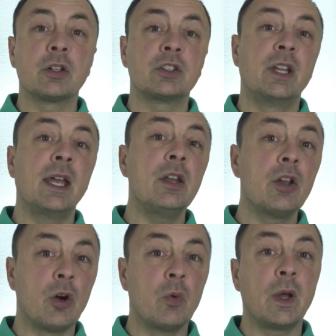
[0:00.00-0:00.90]
because
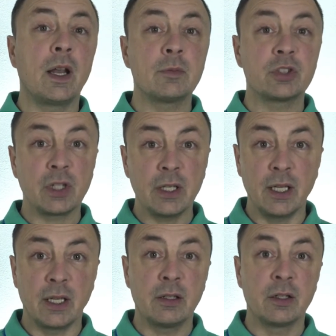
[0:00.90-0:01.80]
they know when I'm
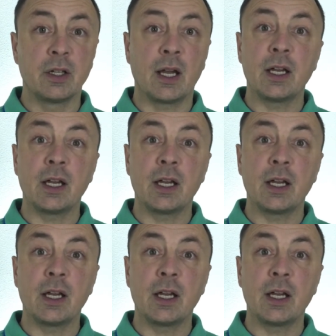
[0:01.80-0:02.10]
studying,